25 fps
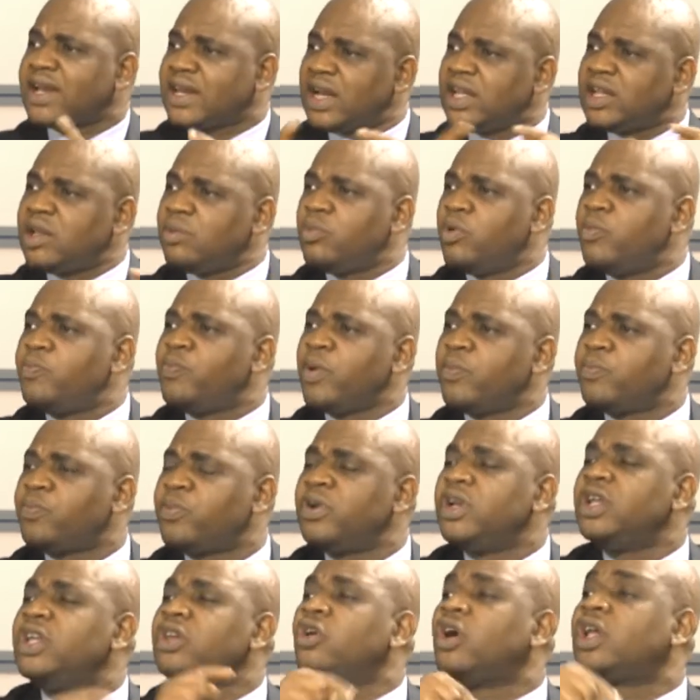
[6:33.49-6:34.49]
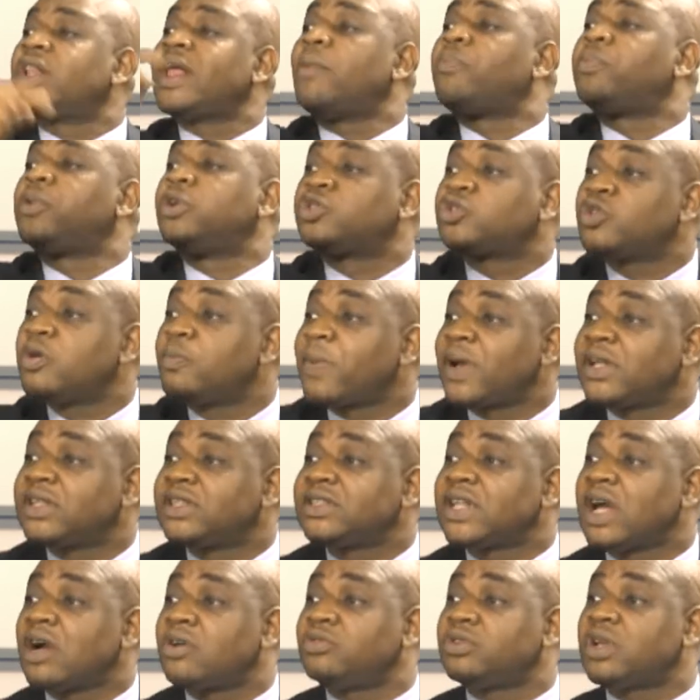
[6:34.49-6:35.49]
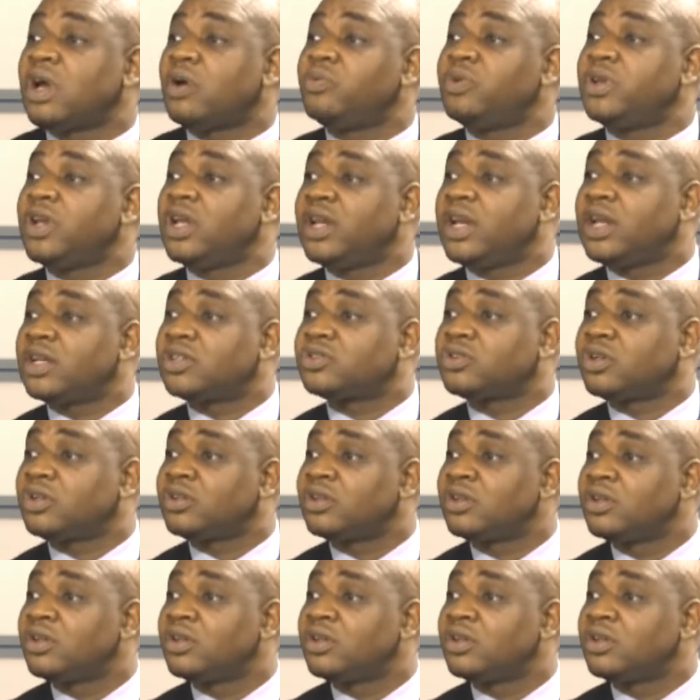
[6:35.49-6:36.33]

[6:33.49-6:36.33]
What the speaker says: credible people in other political parties that could have won election?